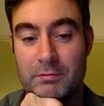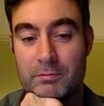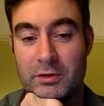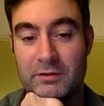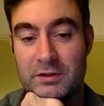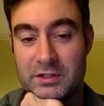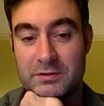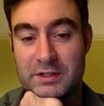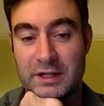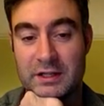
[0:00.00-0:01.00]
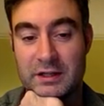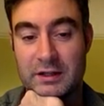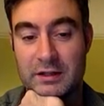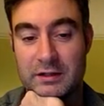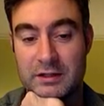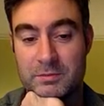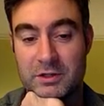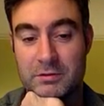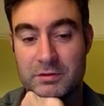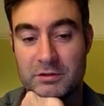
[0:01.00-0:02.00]
But if I do take it, this
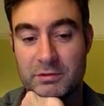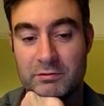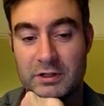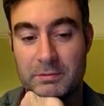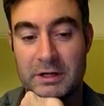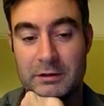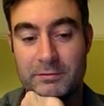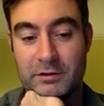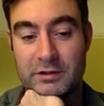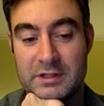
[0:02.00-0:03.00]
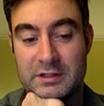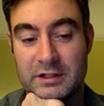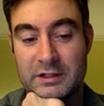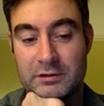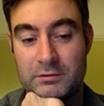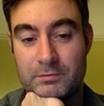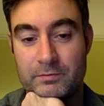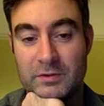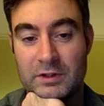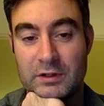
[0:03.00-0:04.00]
bishop's going to be really powerful on diagonal
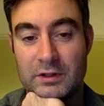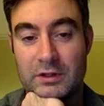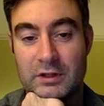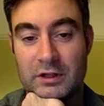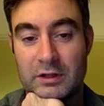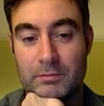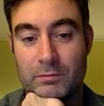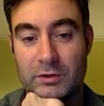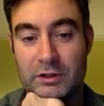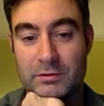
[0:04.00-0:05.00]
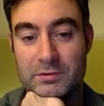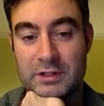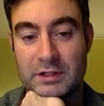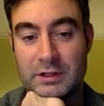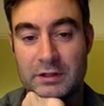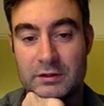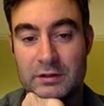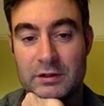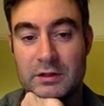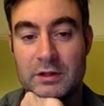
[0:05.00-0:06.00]
when it comes to here.
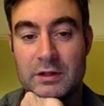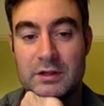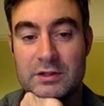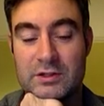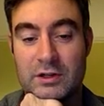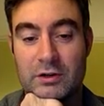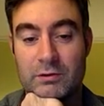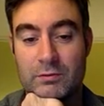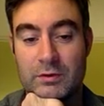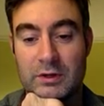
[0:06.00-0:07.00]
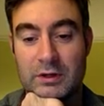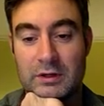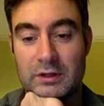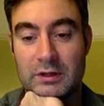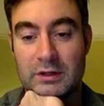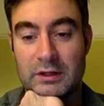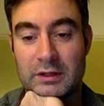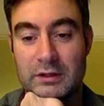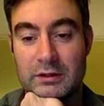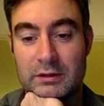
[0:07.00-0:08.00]
So
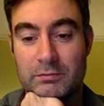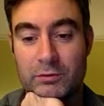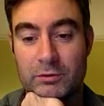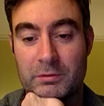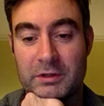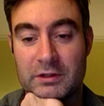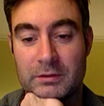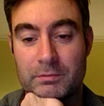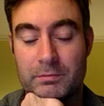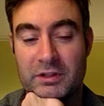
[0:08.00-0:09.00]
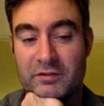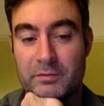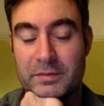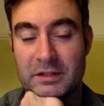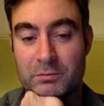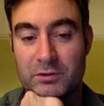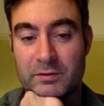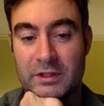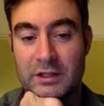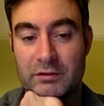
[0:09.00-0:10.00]
I probably made a bit of a bad move
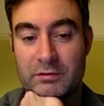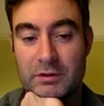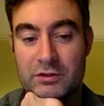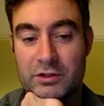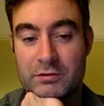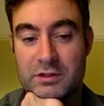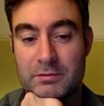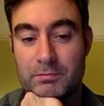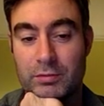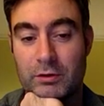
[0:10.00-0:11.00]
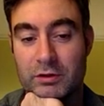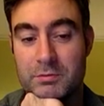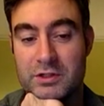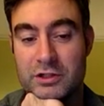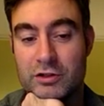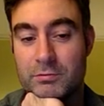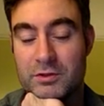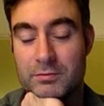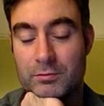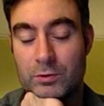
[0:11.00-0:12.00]
here and chose to block the position up
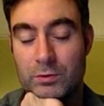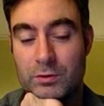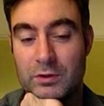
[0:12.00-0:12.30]
some more.